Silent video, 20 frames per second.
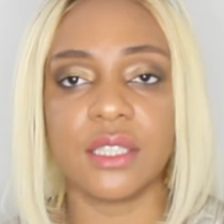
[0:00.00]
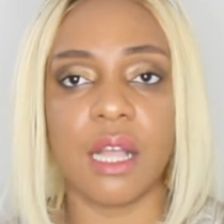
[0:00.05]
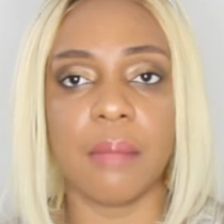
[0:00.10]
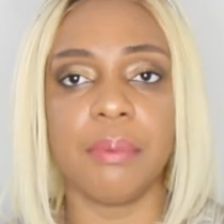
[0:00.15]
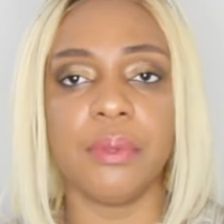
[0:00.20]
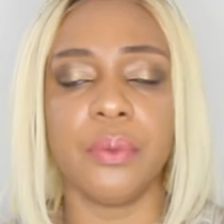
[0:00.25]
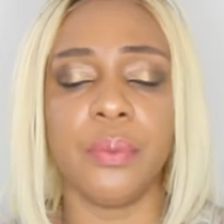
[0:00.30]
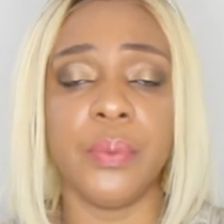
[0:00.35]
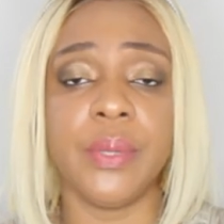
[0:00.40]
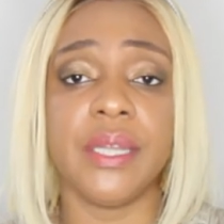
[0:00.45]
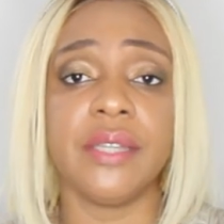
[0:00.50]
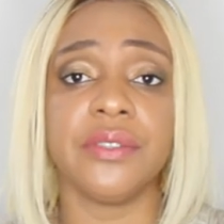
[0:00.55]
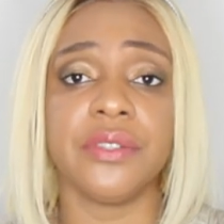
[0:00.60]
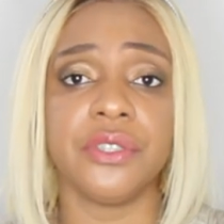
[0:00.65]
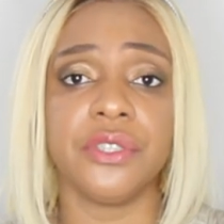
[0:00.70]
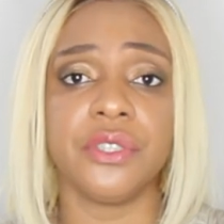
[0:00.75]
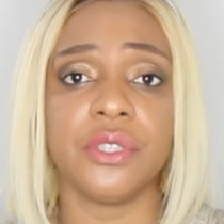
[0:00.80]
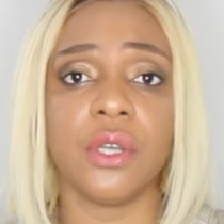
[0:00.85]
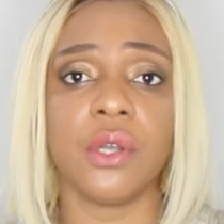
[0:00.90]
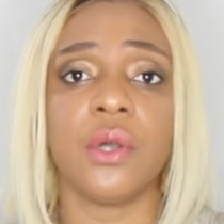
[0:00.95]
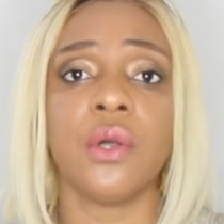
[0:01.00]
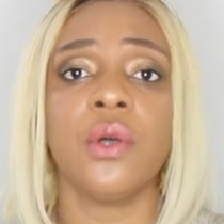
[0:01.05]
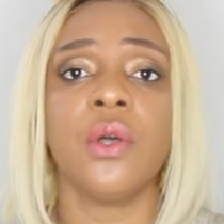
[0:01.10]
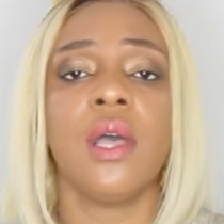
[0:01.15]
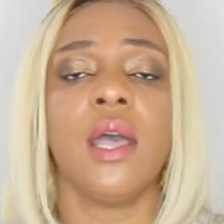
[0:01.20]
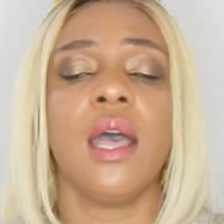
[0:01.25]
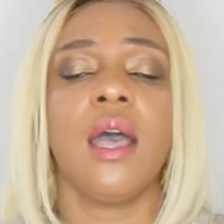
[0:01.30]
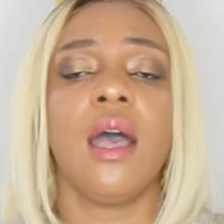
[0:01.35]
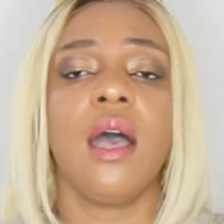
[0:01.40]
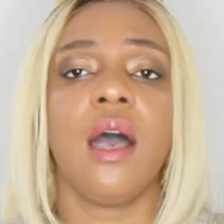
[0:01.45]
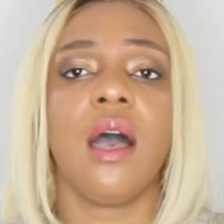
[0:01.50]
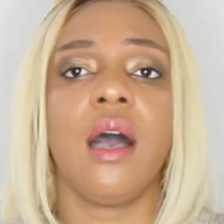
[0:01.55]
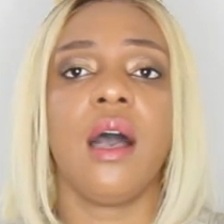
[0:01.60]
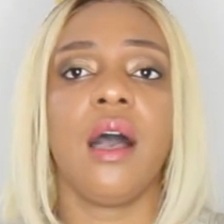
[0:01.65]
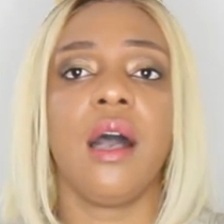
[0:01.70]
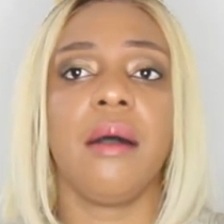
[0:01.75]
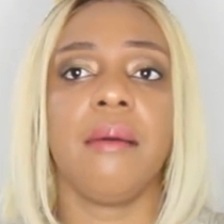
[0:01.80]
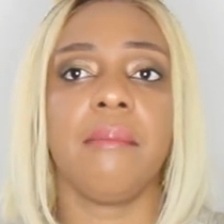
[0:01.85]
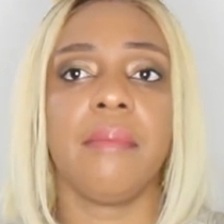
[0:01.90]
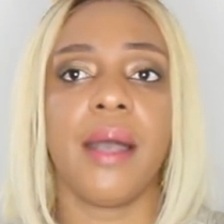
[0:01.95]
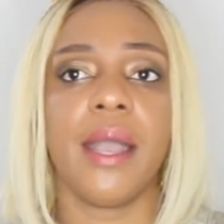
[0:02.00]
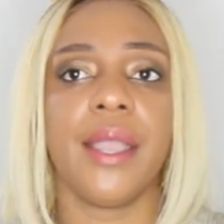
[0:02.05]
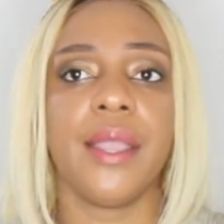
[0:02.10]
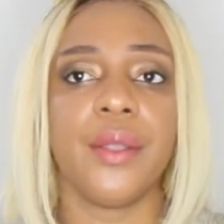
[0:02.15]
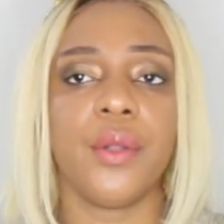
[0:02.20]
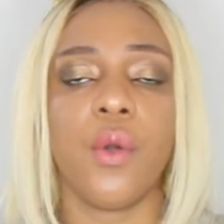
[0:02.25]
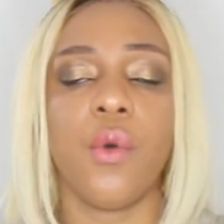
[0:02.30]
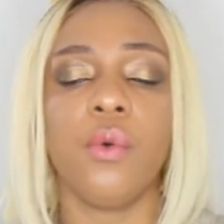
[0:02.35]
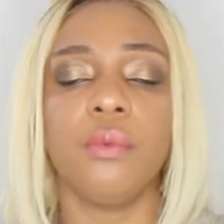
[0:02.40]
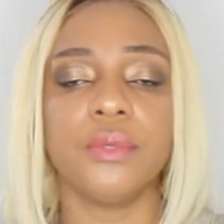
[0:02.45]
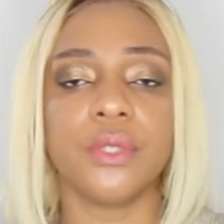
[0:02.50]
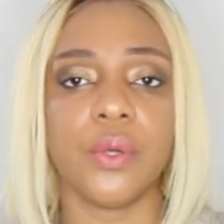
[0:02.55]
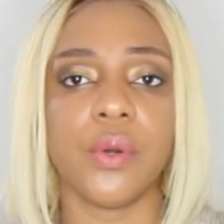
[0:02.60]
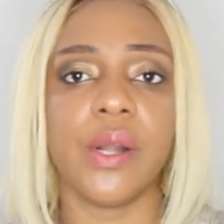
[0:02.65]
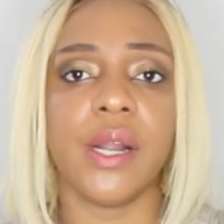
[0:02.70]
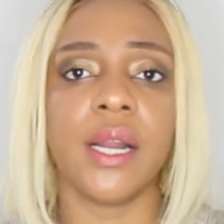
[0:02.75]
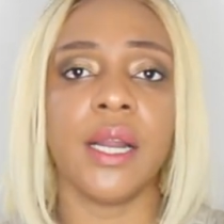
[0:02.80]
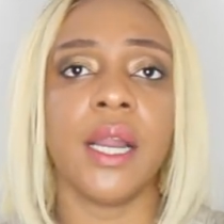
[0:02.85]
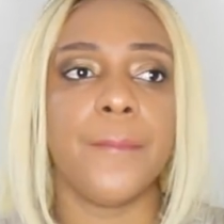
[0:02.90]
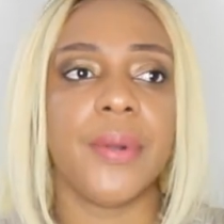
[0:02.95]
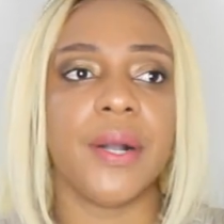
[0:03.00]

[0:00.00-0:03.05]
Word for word: couple of weeks or so. Um, my home tour,